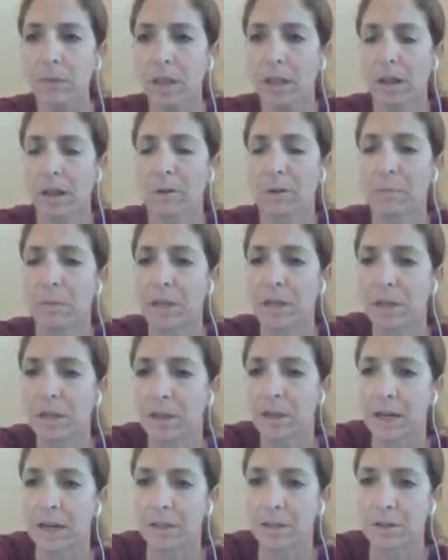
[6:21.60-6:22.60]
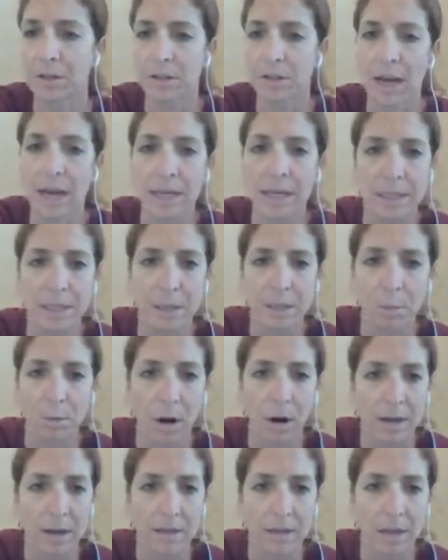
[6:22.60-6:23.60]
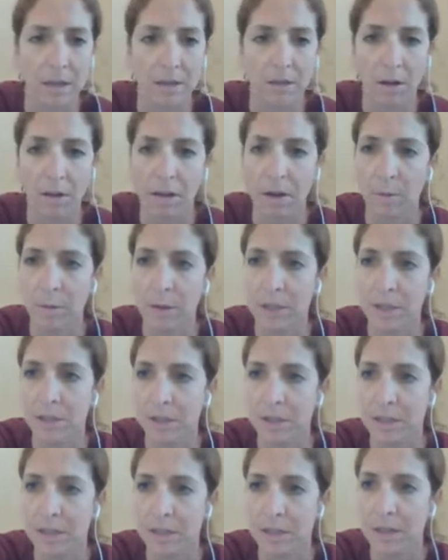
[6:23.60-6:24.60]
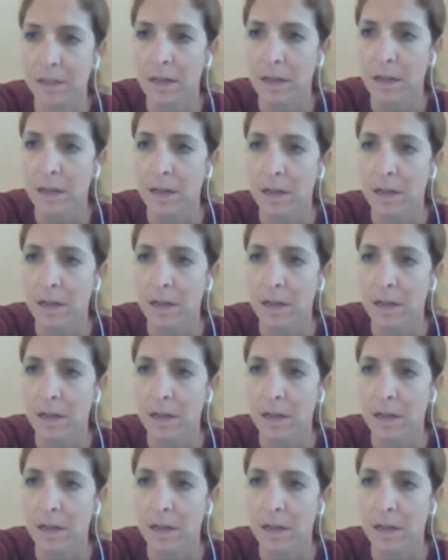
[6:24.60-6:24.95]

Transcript: that would be a good exercise to process all that we just did.